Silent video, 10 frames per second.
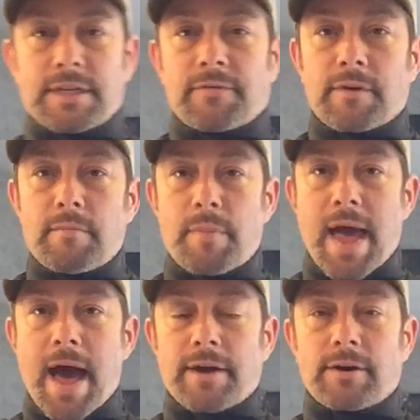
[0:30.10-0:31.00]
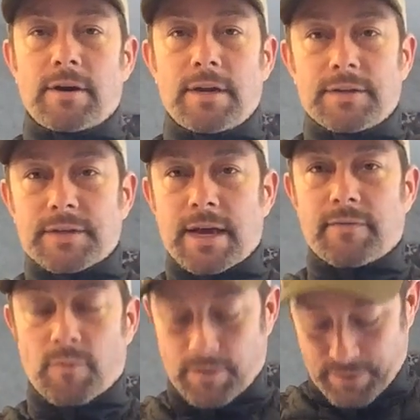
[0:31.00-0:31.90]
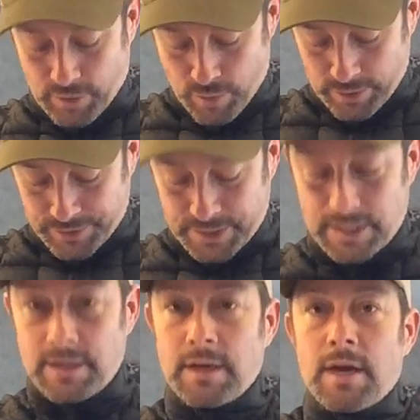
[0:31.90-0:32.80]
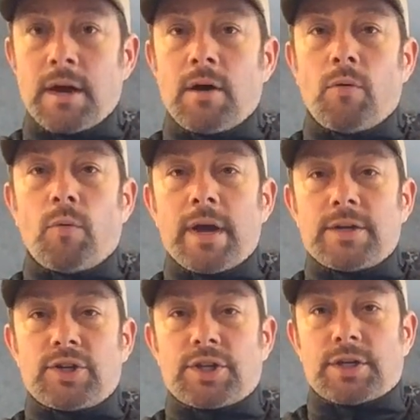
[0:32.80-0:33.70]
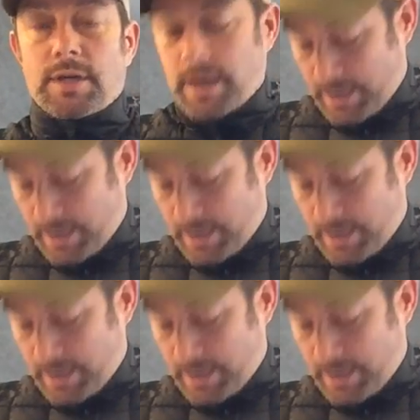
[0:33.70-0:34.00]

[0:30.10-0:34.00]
different pattern. It's kind of more of a quilted, which